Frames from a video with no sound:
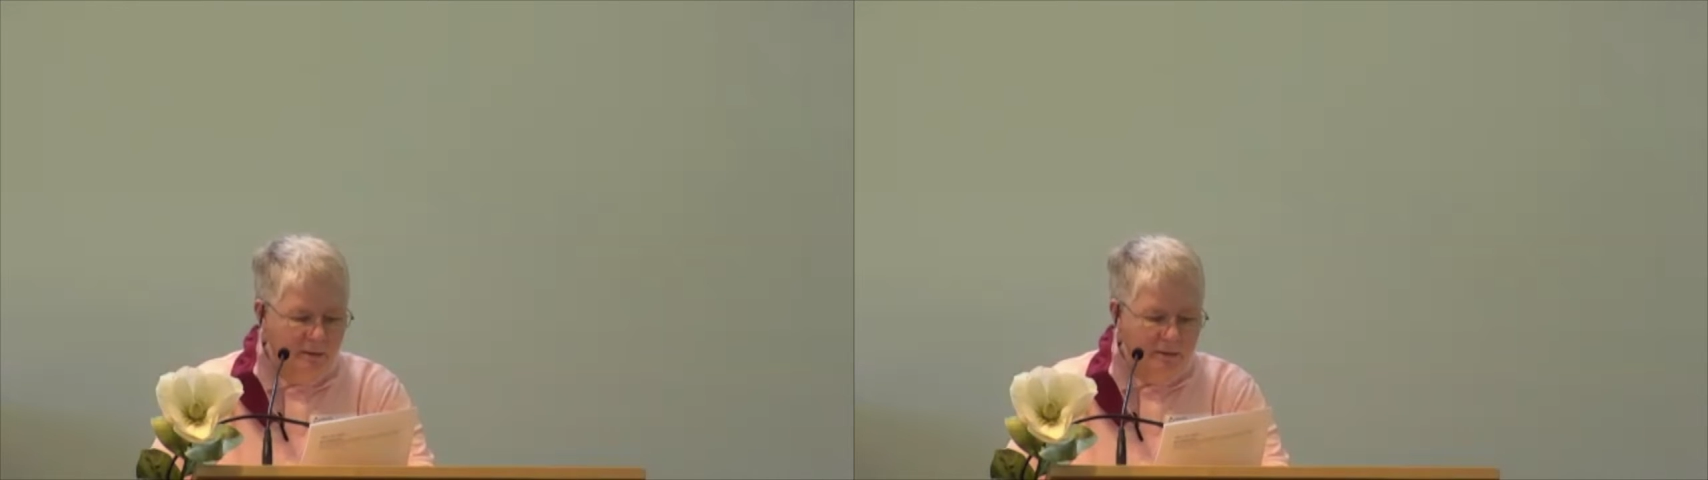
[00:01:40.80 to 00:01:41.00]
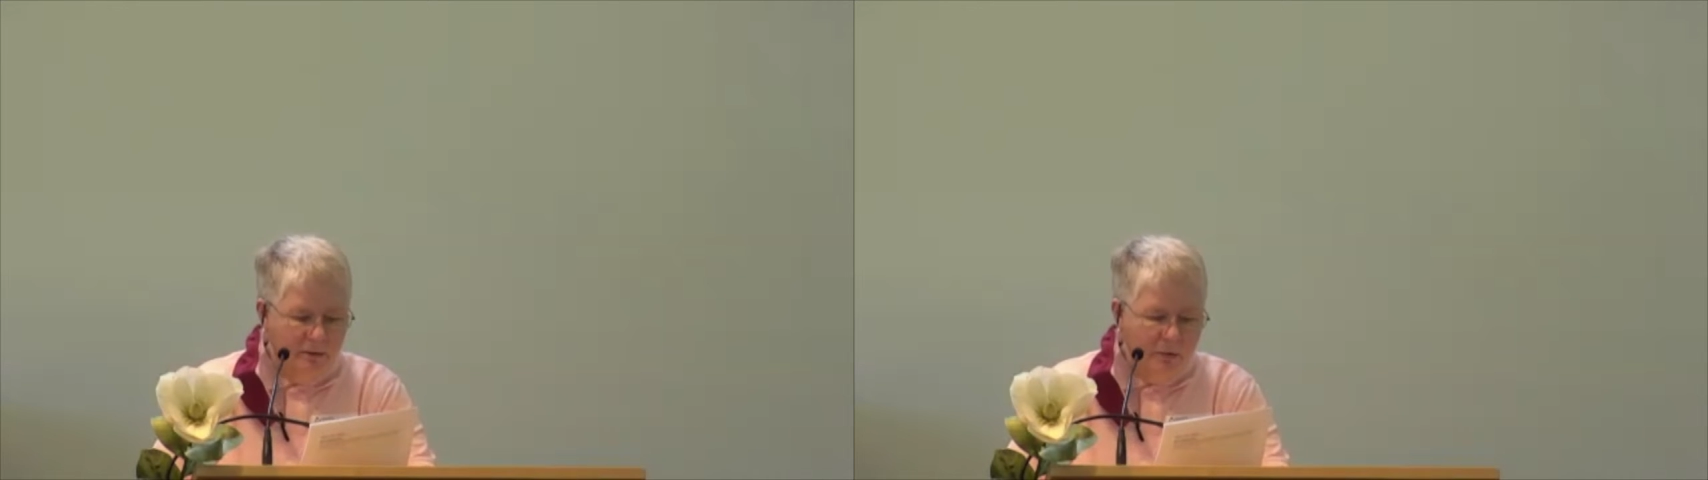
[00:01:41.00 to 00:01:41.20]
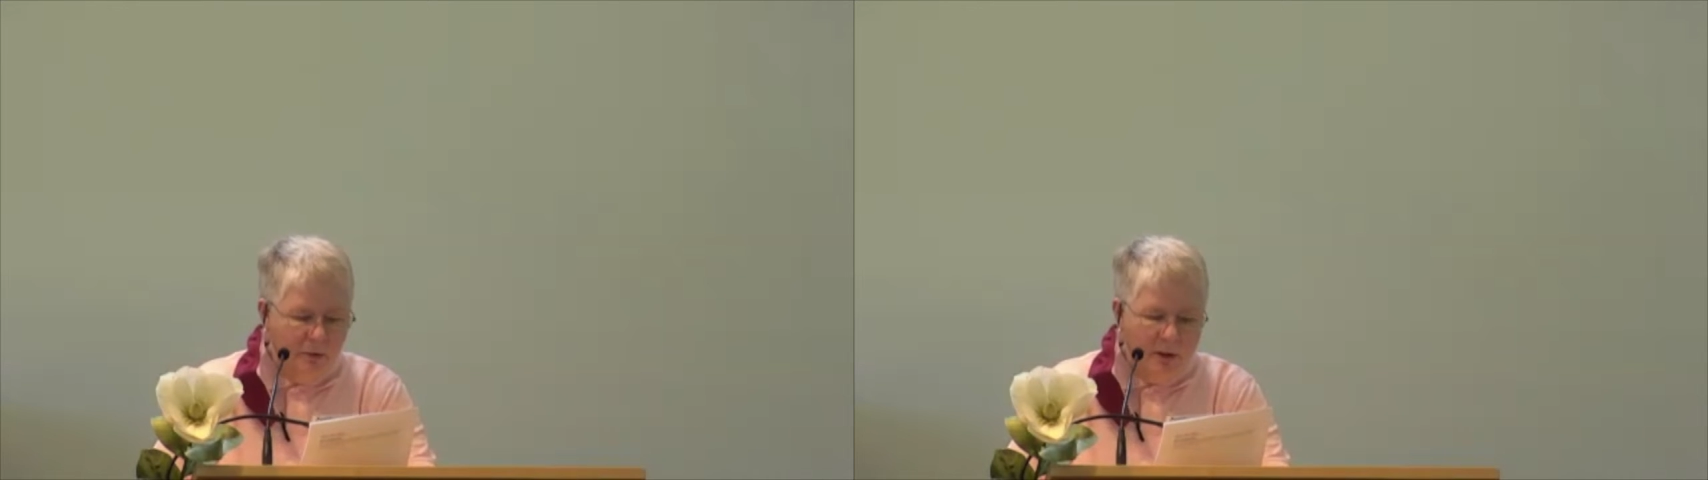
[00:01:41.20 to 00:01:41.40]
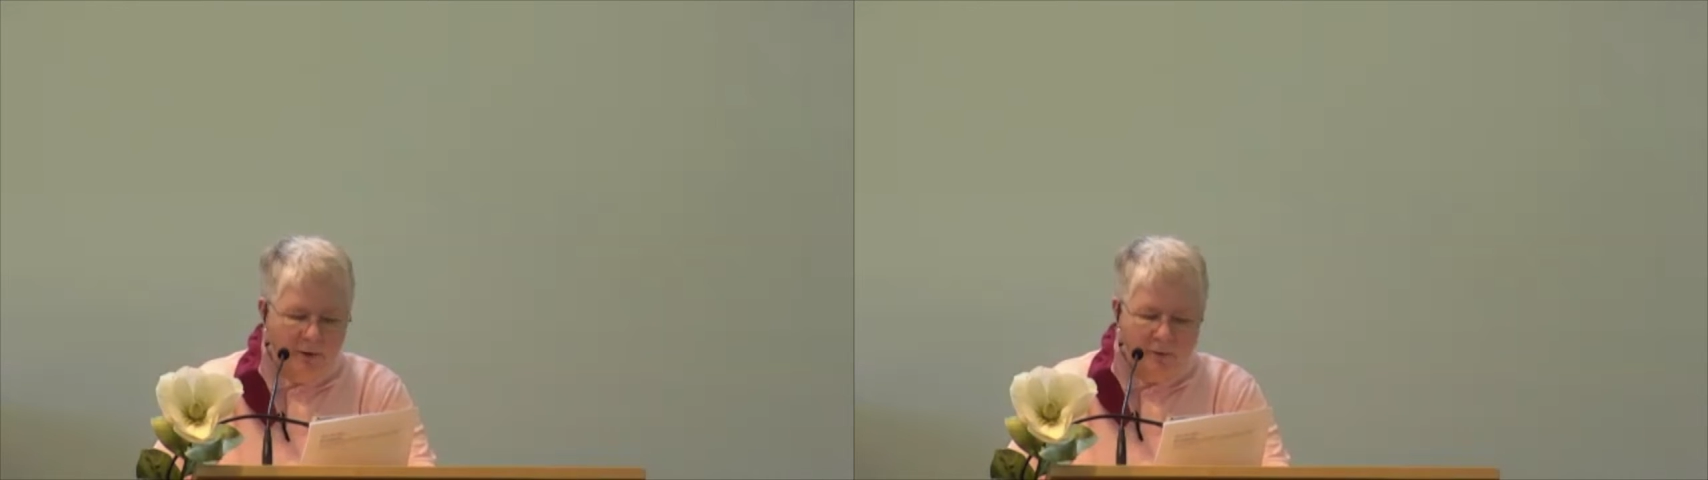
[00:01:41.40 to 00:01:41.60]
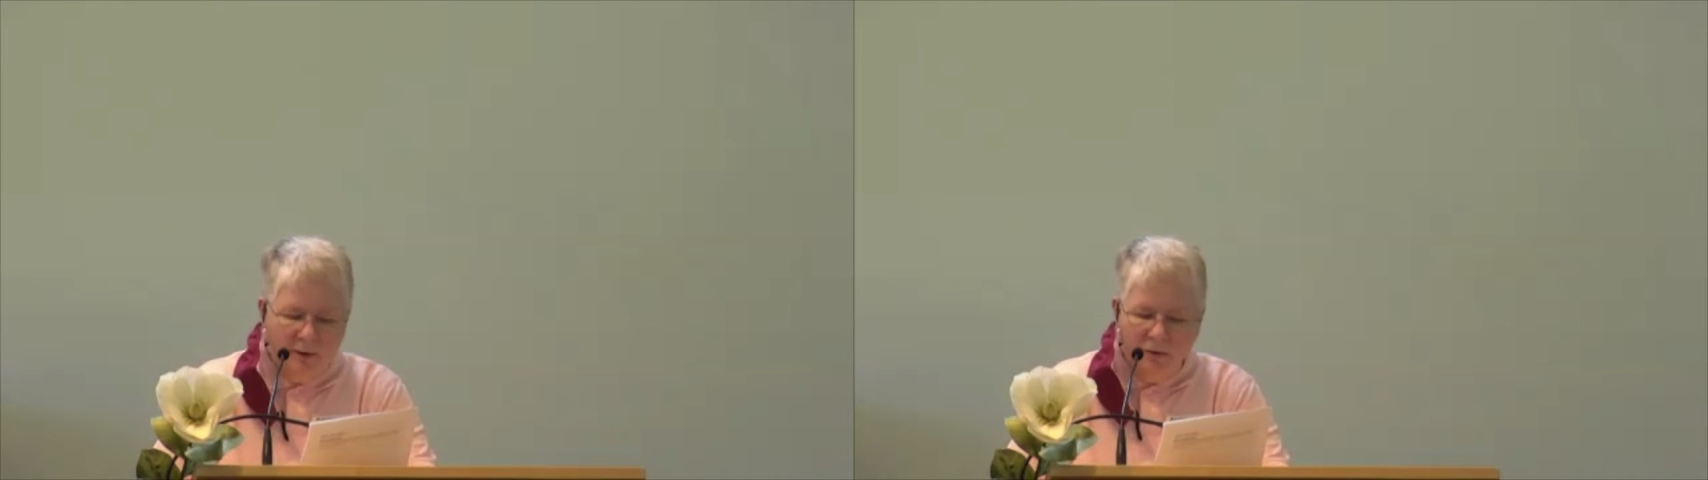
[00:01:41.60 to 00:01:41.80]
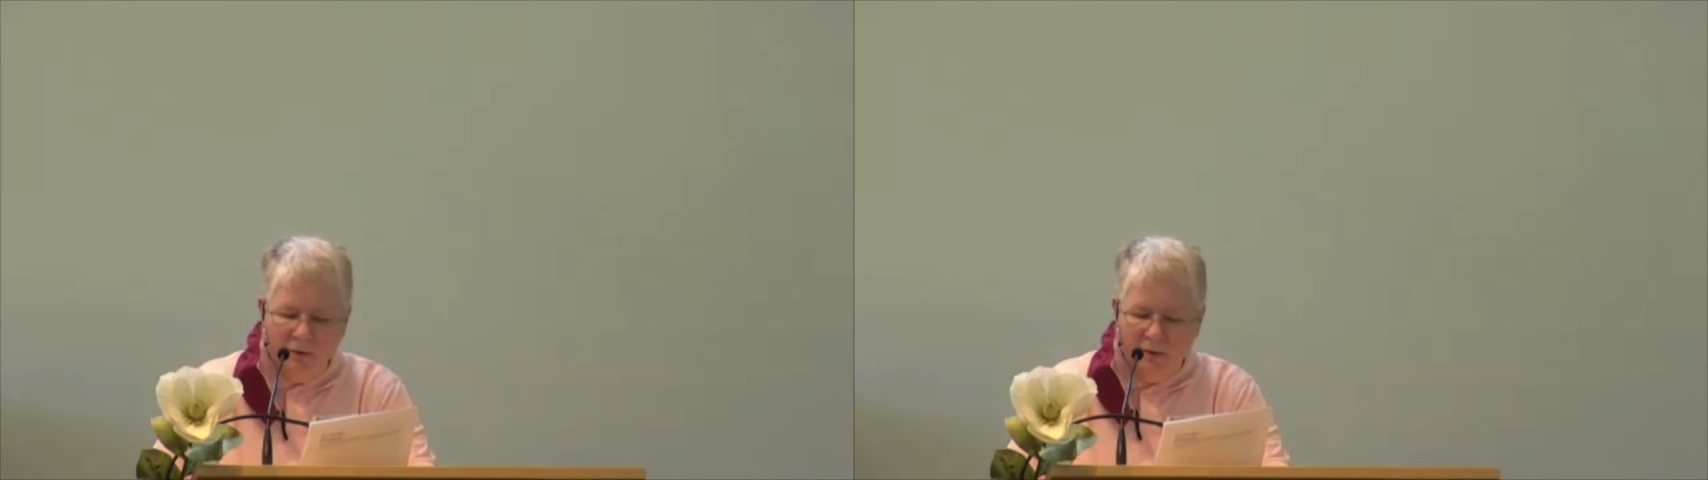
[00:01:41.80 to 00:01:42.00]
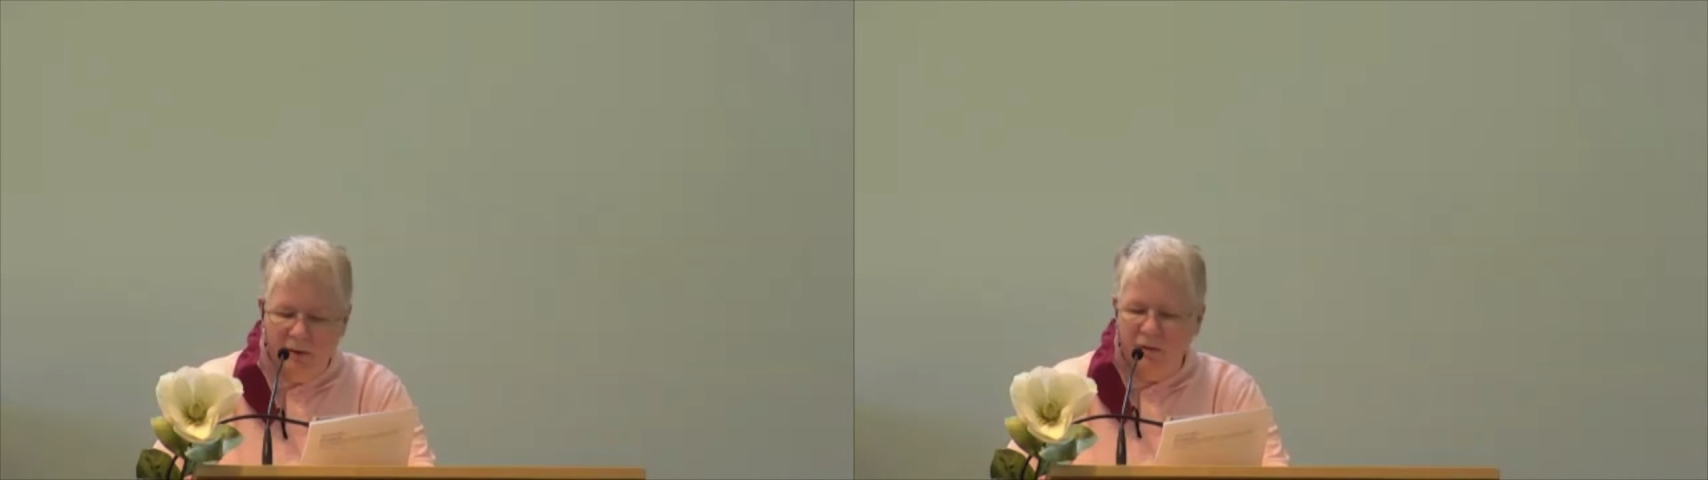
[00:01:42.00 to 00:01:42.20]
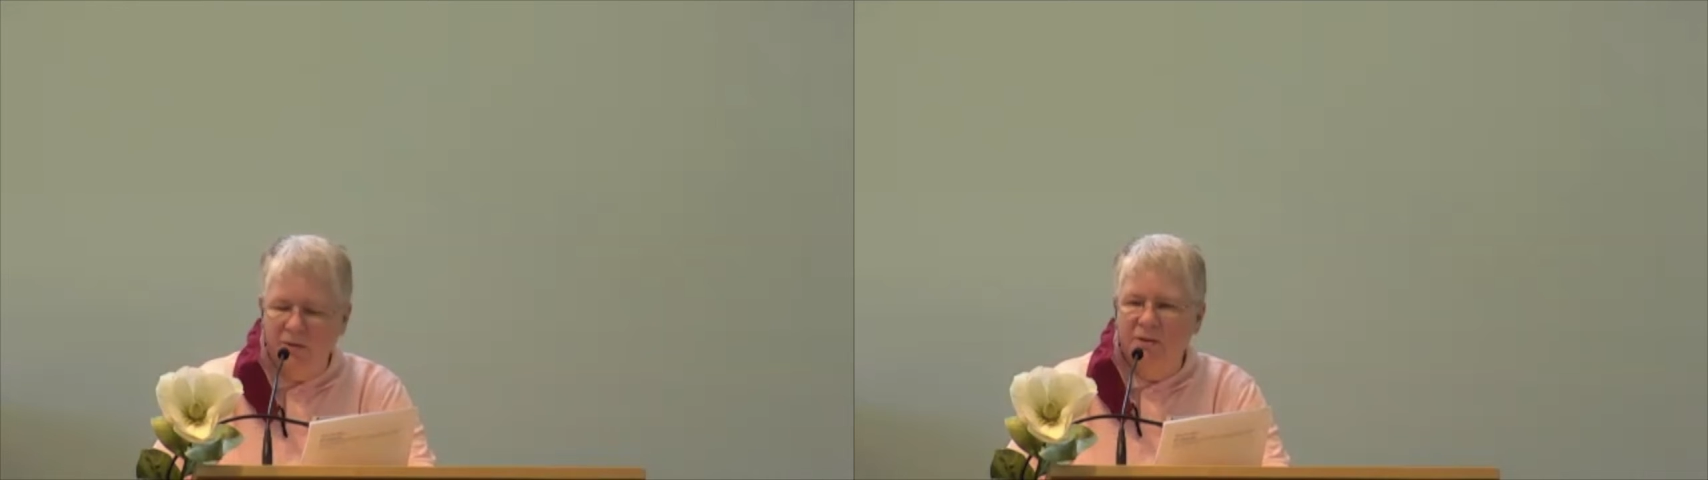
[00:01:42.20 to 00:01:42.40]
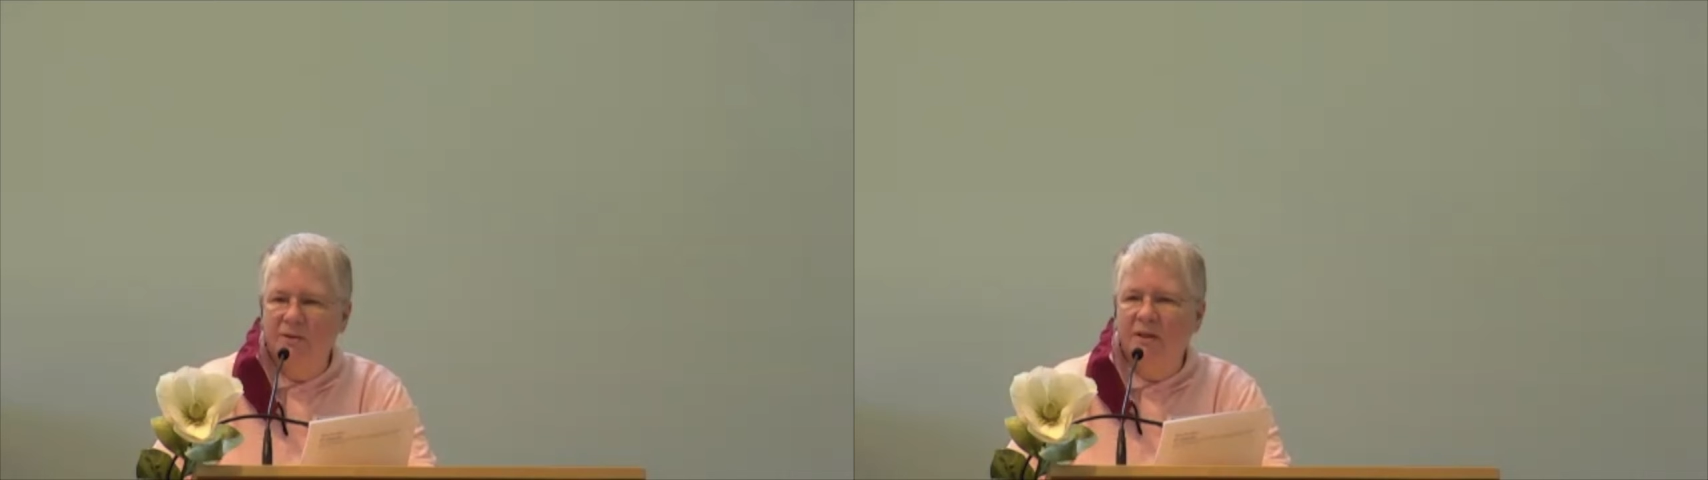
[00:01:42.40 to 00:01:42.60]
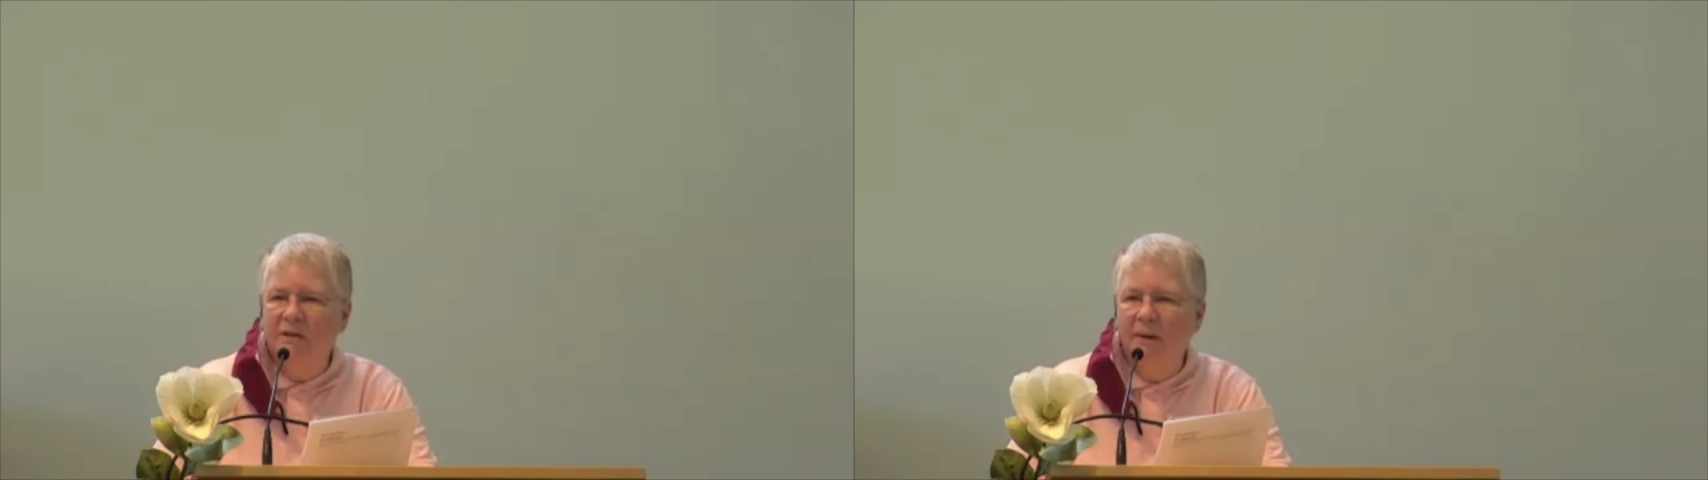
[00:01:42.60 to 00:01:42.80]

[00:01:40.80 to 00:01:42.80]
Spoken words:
no longer encouraged to seek